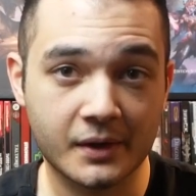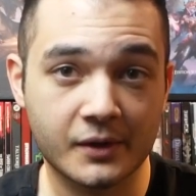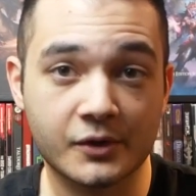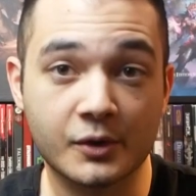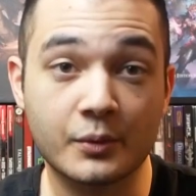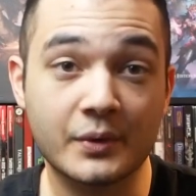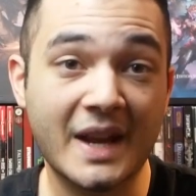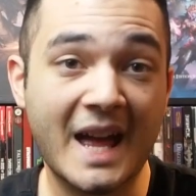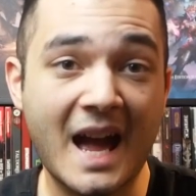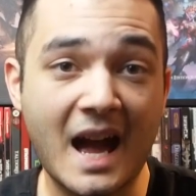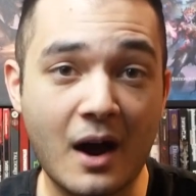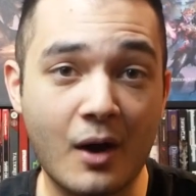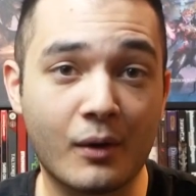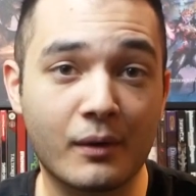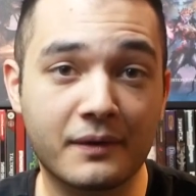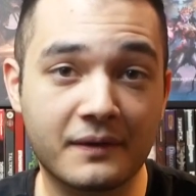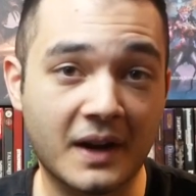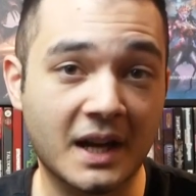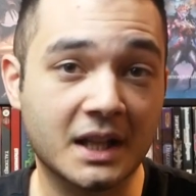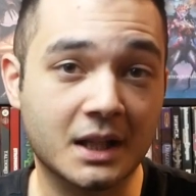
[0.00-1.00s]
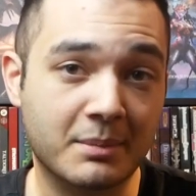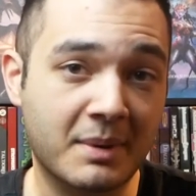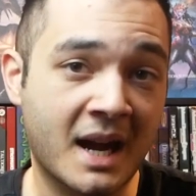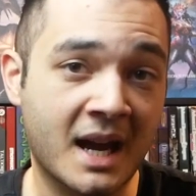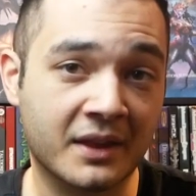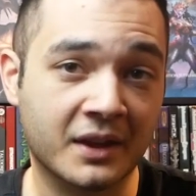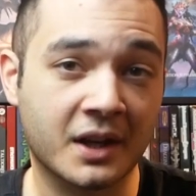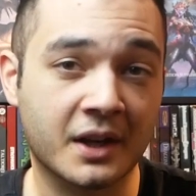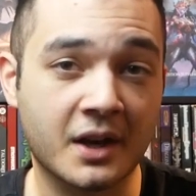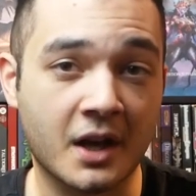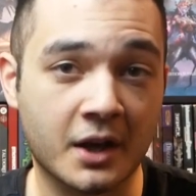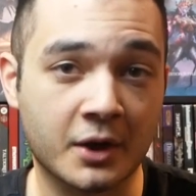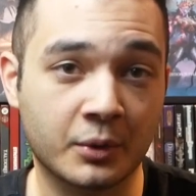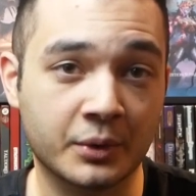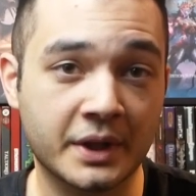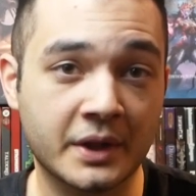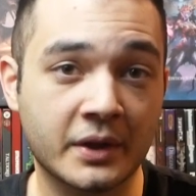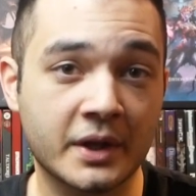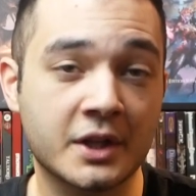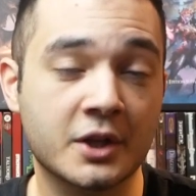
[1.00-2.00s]
So now, Find the Path can not
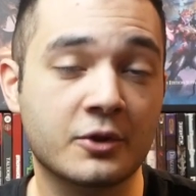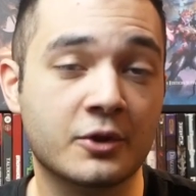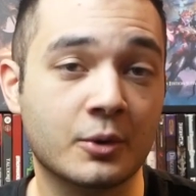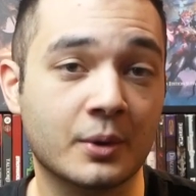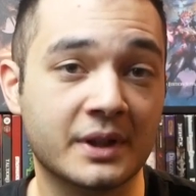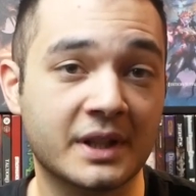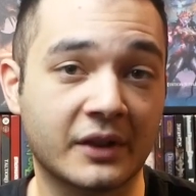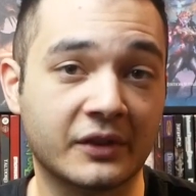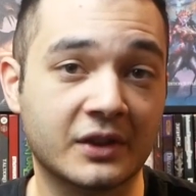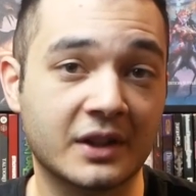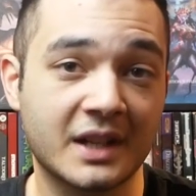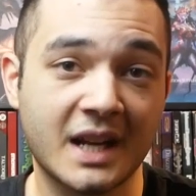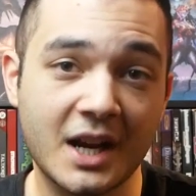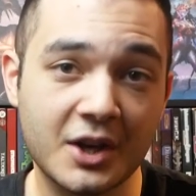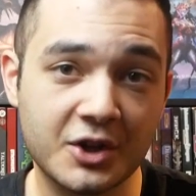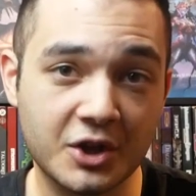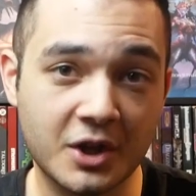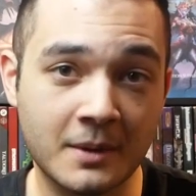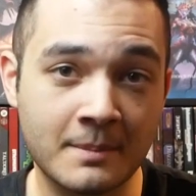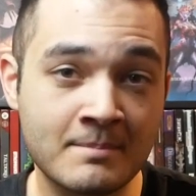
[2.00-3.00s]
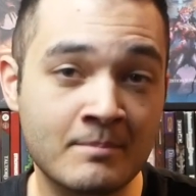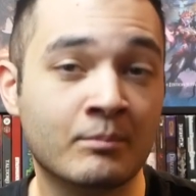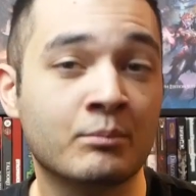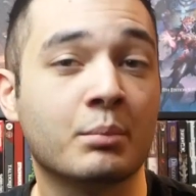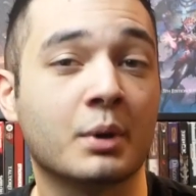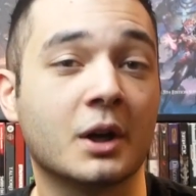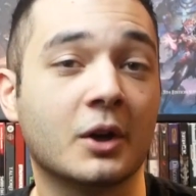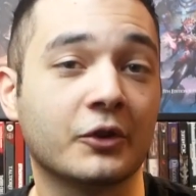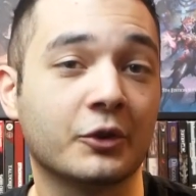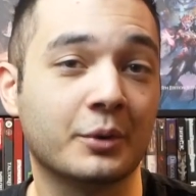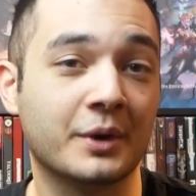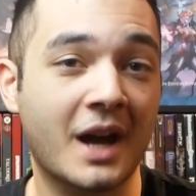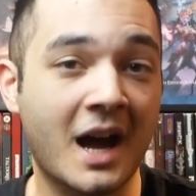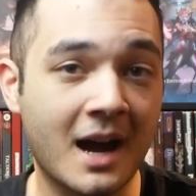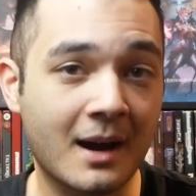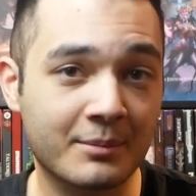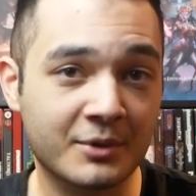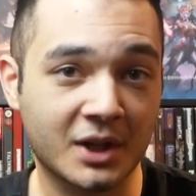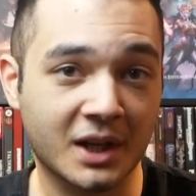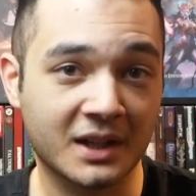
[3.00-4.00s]
only lead you to a destination, but also an
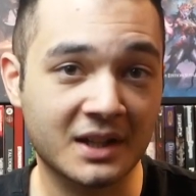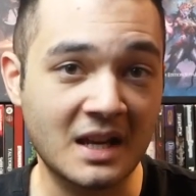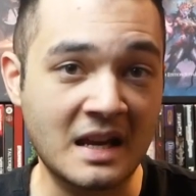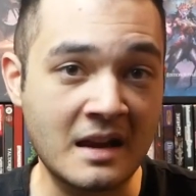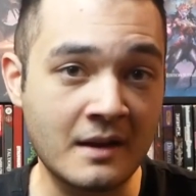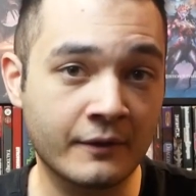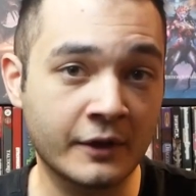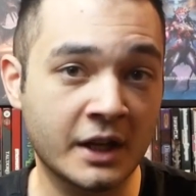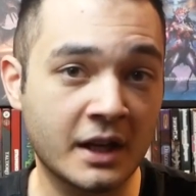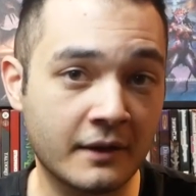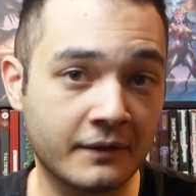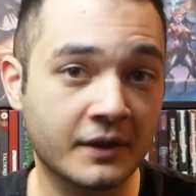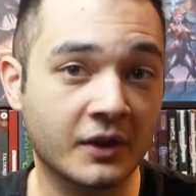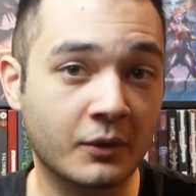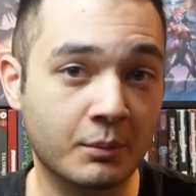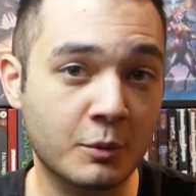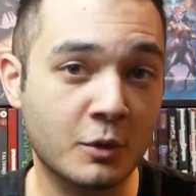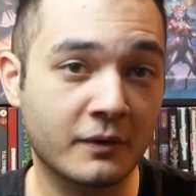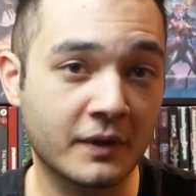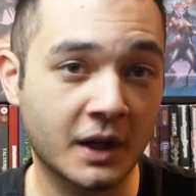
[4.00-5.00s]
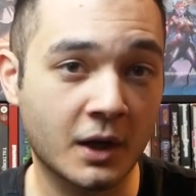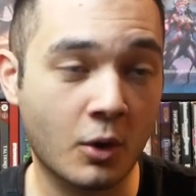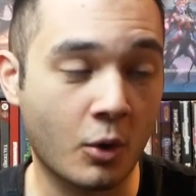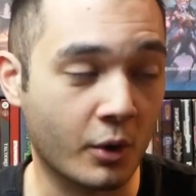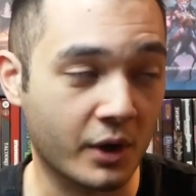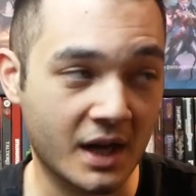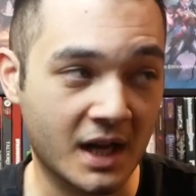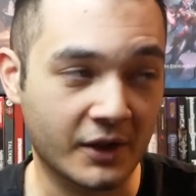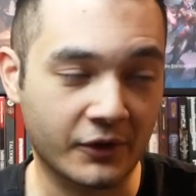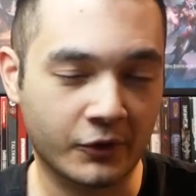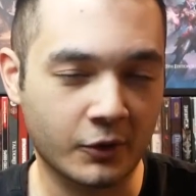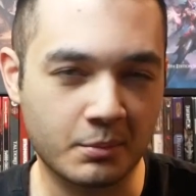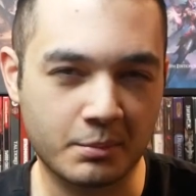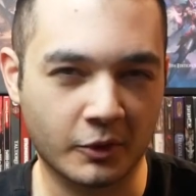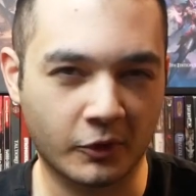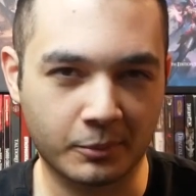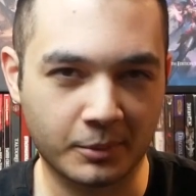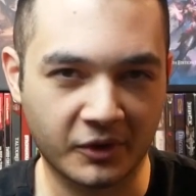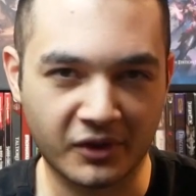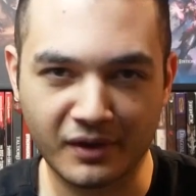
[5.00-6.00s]
object, even if it's moving or not
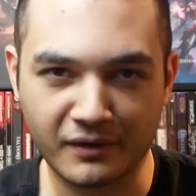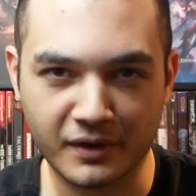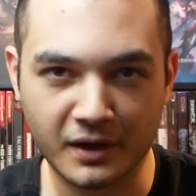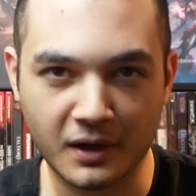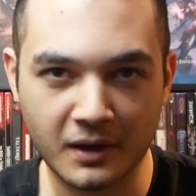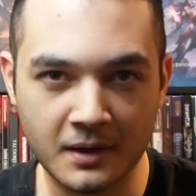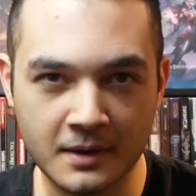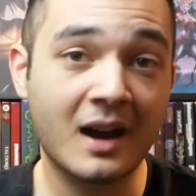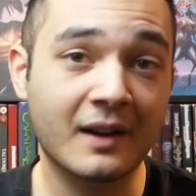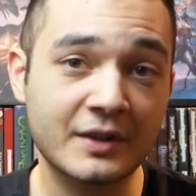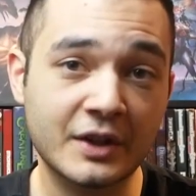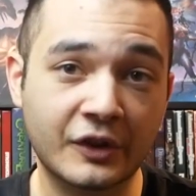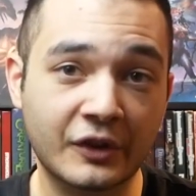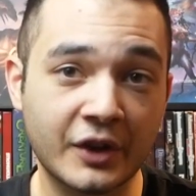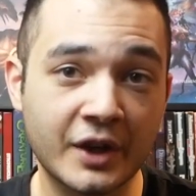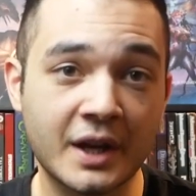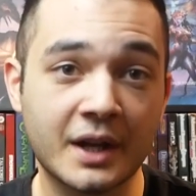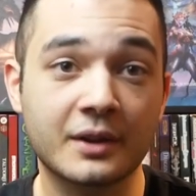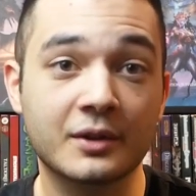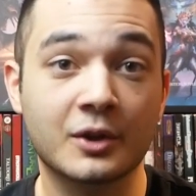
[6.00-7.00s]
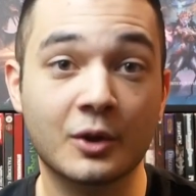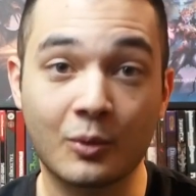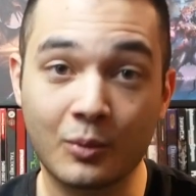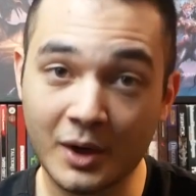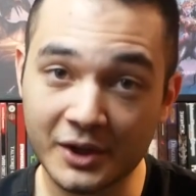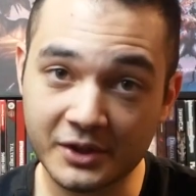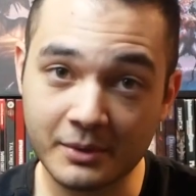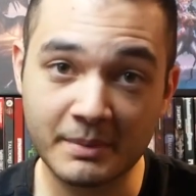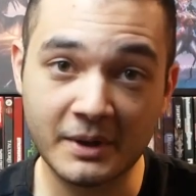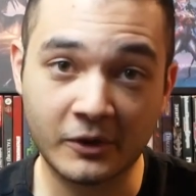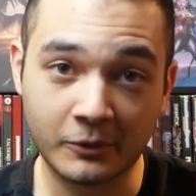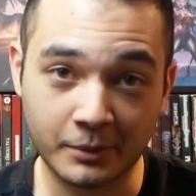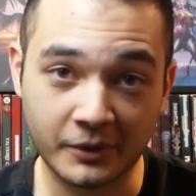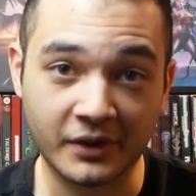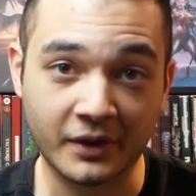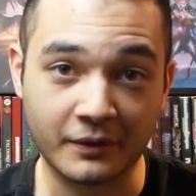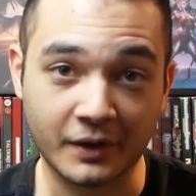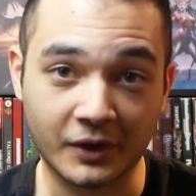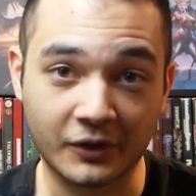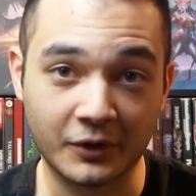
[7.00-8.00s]
super specific. Obviously, you'll want to be
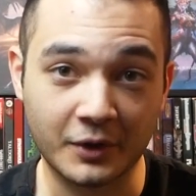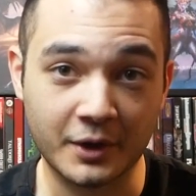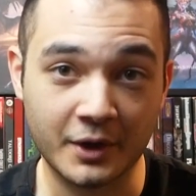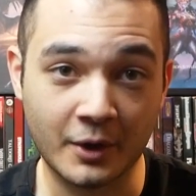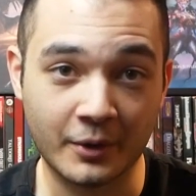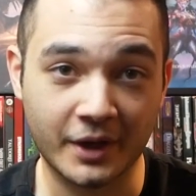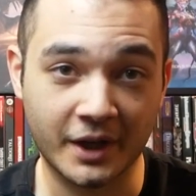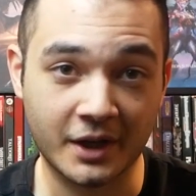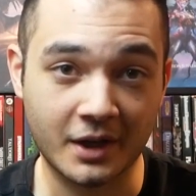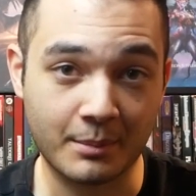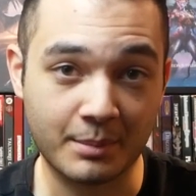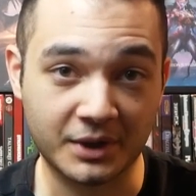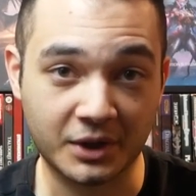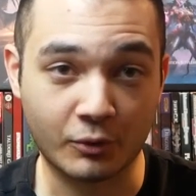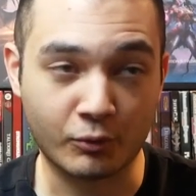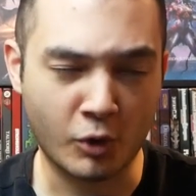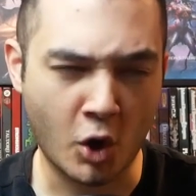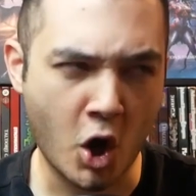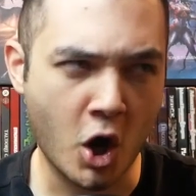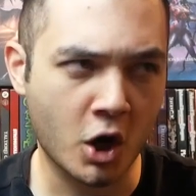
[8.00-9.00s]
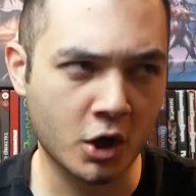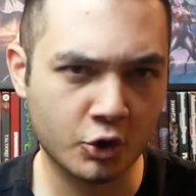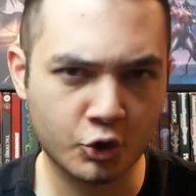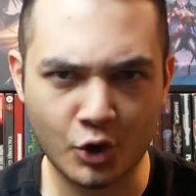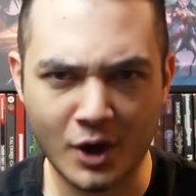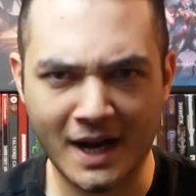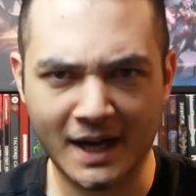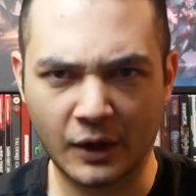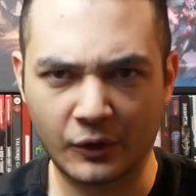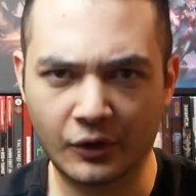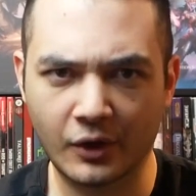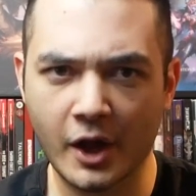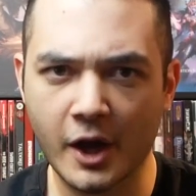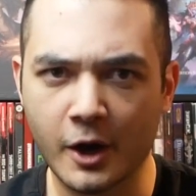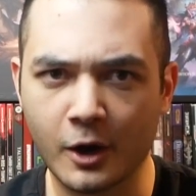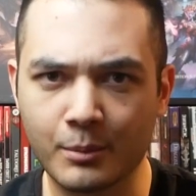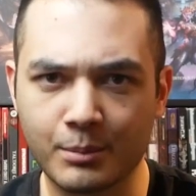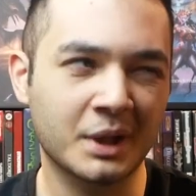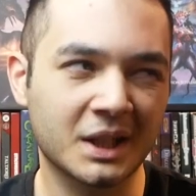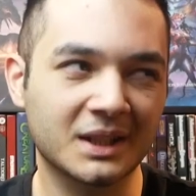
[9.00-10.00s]
specific so you don't end up at the wrong dragon's
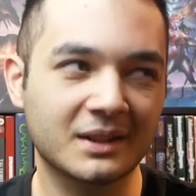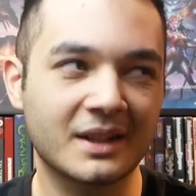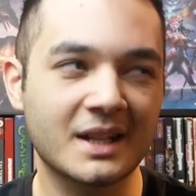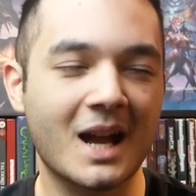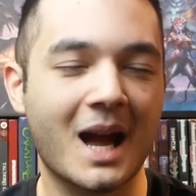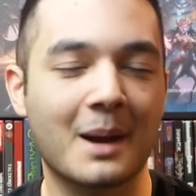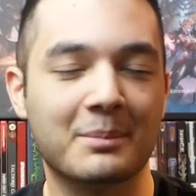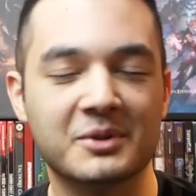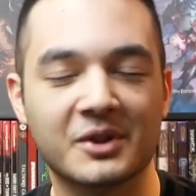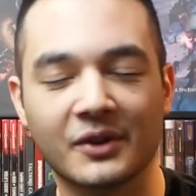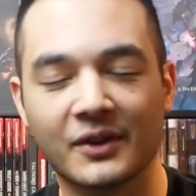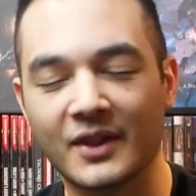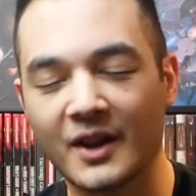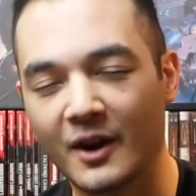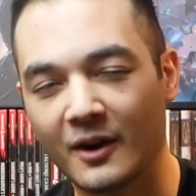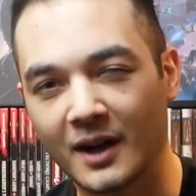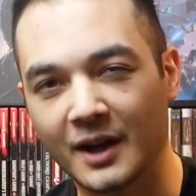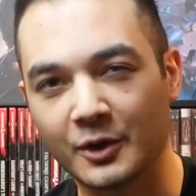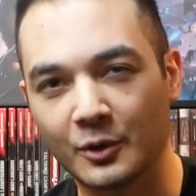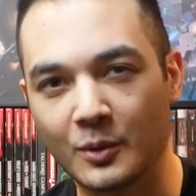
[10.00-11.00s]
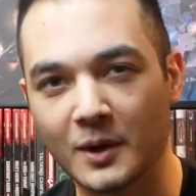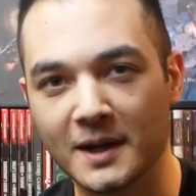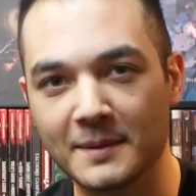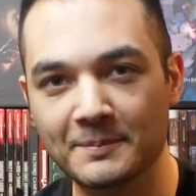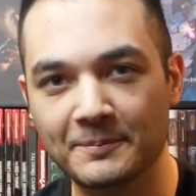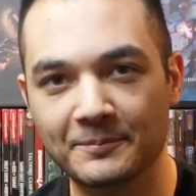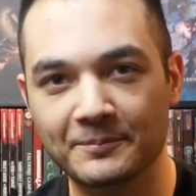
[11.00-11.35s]
lair, but the option's there either way.